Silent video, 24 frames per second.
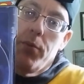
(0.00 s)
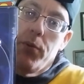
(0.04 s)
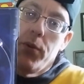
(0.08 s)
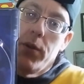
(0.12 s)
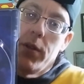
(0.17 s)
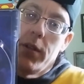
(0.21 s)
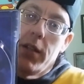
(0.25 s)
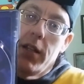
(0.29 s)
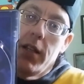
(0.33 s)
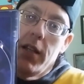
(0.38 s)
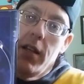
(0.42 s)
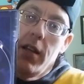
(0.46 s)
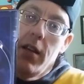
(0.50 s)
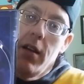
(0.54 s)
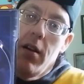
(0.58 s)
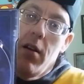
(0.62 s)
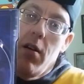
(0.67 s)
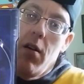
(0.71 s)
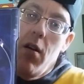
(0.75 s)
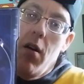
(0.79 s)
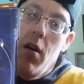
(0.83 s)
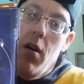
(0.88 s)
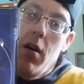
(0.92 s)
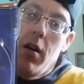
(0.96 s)
Pretty
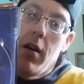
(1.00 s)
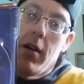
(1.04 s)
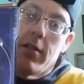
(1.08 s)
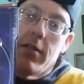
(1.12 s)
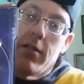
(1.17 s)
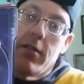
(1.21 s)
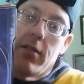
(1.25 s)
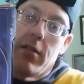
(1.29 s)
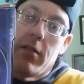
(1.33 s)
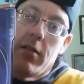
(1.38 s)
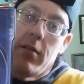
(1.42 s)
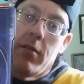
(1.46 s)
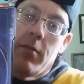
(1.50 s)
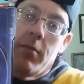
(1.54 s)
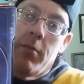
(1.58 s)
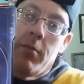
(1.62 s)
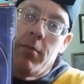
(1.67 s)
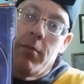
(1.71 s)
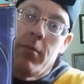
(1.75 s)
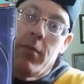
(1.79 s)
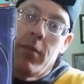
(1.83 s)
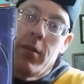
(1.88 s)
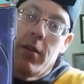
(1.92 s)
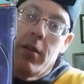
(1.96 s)

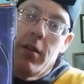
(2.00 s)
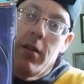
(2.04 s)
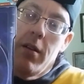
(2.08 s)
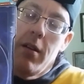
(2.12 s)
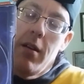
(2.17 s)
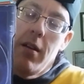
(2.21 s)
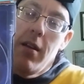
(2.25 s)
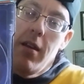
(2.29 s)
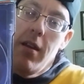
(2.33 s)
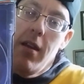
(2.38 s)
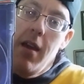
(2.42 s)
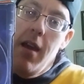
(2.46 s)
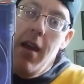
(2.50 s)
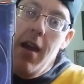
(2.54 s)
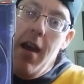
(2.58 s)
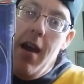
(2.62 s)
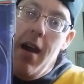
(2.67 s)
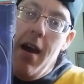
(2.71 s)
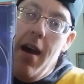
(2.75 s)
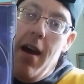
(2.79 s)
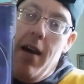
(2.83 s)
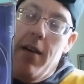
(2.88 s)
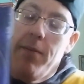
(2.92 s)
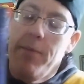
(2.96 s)
awesome.
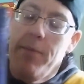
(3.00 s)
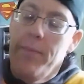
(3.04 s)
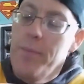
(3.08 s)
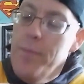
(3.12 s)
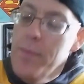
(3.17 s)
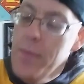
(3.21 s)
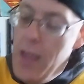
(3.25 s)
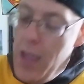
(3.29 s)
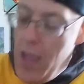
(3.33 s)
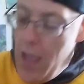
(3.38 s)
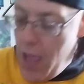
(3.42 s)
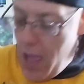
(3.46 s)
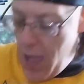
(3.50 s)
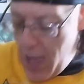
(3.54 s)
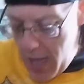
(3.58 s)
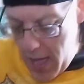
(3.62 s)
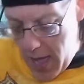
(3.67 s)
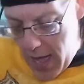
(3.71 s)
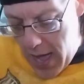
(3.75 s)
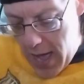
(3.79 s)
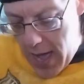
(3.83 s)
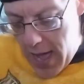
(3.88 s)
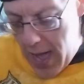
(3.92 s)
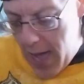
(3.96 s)
Yeah.
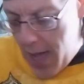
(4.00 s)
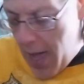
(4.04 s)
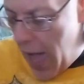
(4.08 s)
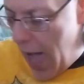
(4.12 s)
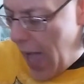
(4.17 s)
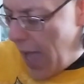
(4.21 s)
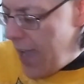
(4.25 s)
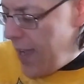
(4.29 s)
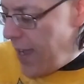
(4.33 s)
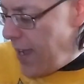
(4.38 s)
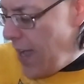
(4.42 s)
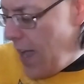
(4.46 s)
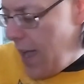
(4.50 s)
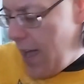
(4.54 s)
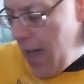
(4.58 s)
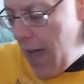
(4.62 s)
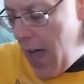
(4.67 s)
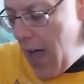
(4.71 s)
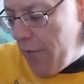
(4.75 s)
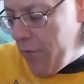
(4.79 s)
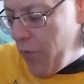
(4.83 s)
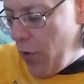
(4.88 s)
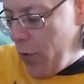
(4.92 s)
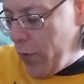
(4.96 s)

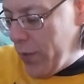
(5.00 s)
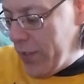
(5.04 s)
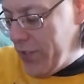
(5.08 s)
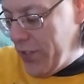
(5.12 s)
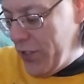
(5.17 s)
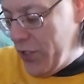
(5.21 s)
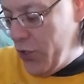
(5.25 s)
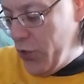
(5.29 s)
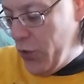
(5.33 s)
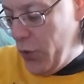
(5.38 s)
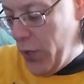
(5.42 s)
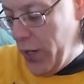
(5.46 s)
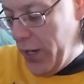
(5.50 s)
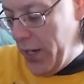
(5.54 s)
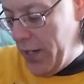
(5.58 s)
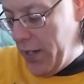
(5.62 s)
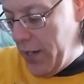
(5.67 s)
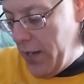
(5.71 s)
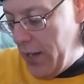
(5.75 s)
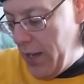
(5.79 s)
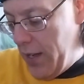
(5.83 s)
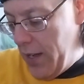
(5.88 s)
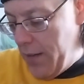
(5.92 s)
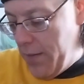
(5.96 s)
I've always
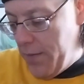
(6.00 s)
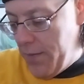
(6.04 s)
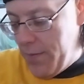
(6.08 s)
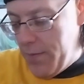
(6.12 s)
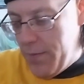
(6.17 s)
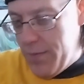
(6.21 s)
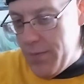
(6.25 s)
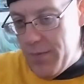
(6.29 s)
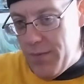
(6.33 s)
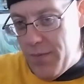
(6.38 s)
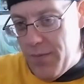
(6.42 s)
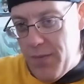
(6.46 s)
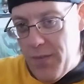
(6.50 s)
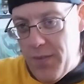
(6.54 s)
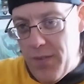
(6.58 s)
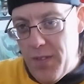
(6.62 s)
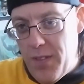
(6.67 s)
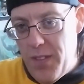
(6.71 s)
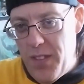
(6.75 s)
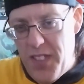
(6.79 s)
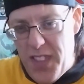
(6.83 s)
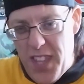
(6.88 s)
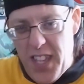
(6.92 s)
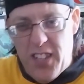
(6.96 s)
enjoyed
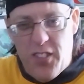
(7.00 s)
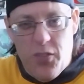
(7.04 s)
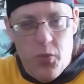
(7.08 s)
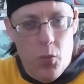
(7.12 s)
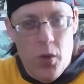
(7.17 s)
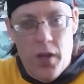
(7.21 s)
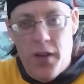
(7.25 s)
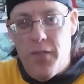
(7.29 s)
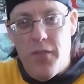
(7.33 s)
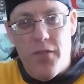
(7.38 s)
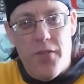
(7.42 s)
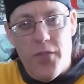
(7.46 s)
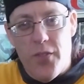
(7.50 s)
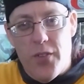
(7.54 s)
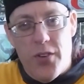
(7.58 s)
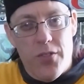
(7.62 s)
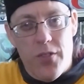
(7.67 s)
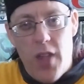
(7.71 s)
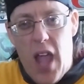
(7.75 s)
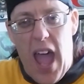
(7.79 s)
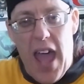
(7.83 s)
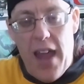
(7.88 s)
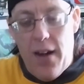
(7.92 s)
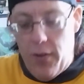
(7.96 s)
this one.
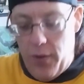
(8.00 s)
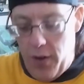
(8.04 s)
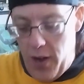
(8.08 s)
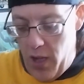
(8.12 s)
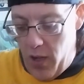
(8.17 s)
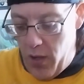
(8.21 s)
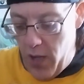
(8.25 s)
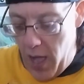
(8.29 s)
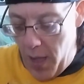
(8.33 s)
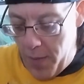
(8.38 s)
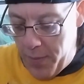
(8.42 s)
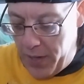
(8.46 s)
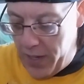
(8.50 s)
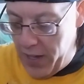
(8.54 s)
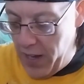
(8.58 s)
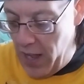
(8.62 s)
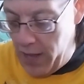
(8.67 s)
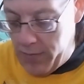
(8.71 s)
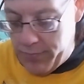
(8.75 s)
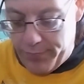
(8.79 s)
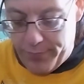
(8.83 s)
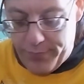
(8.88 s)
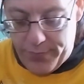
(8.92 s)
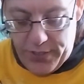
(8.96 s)
I don't know. I mean,
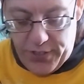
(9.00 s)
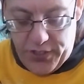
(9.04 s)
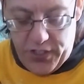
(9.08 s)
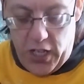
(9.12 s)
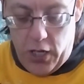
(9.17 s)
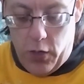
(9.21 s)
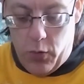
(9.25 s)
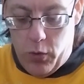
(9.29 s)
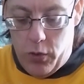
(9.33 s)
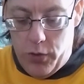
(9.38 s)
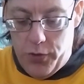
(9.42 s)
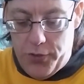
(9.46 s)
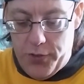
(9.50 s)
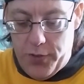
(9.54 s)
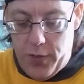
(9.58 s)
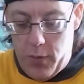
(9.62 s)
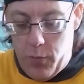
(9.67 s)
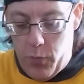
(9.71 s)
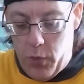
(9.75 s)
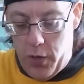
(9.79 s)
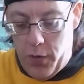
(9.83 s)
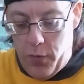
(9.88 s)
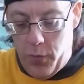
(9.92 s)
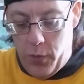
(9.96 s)
now the sequels,
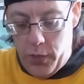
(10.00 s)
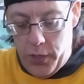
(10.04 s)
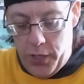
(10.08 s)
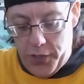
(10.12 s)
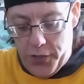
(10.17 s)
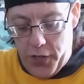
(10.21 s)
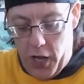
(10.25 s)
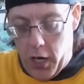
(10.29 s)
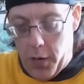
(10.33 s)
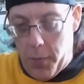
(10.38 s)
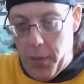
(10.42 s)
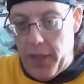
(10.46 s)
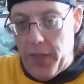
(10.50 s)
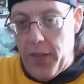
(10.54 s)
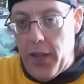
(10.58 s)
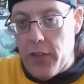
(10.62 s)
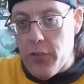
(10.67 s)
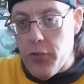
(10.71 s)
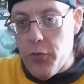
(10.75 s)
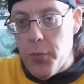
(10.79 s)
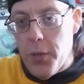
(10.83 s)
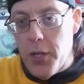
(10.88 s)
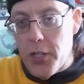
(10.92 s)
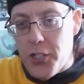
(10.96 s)
we'll not talk about
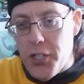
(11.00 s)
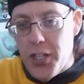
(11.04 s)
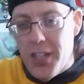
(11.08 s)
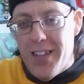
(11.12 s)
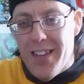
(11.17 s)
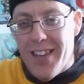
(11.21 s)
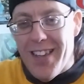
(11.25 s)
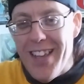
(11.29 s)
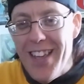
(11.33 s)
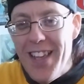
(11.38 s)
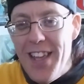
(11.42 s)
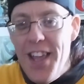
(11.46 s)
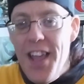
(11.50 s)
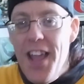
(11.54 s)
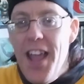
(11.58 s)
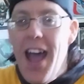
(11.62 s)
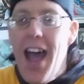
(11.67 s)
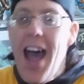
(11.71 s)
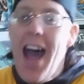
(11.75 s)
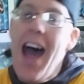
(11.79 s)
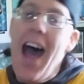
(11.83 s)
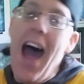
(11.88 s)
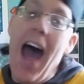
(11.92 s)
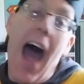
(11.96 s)
that too much.
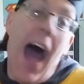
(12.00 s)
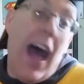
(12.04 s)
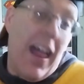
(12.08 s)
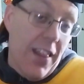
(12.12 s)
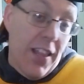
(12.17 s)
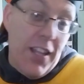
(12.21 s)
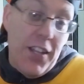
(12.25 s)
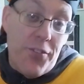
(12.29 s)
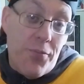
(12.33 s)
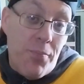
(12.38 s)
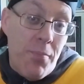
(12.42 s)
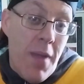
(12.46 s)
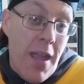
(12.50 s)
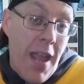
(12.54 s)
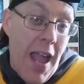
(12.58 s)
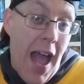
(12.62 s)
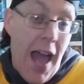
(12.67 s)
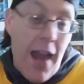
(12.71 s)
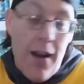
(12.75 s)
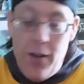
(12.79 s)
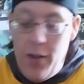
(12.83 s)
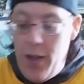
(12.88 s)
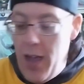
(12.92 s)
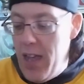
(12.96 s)
At least me.
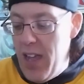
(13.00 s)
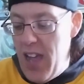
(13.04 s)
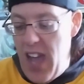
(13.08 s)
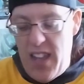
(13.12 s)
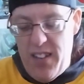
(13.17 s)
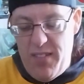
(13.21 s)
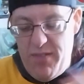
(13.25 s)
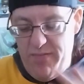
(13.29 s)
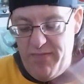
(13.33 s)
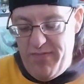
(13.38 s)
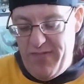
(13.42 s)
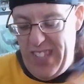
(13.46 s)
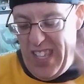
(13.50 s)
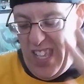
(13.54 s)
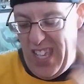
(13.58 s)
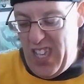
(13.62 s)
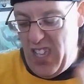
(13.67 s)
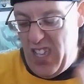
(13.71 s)
I don't